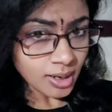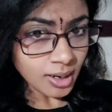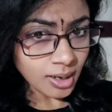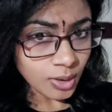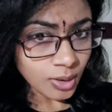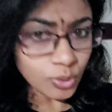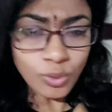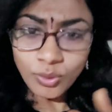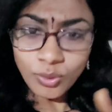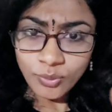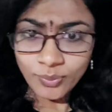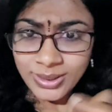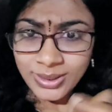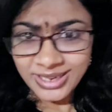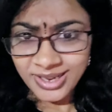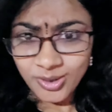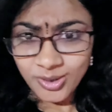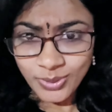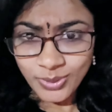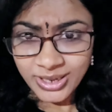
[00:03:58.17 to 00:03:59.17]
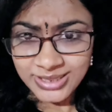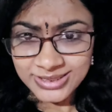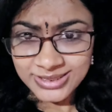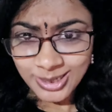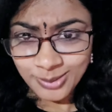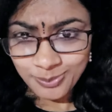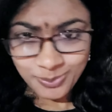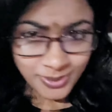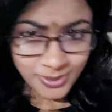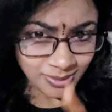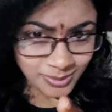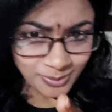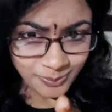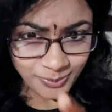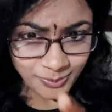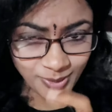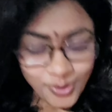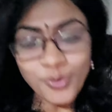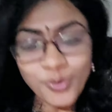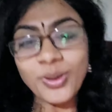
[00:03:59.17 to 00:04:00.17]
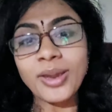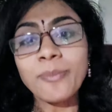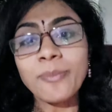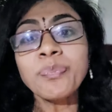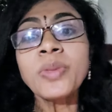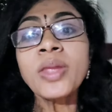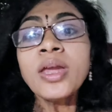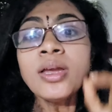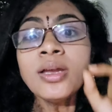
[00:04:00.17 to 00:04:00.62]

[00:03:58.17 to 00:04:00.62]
How? We'll take one example. Okay.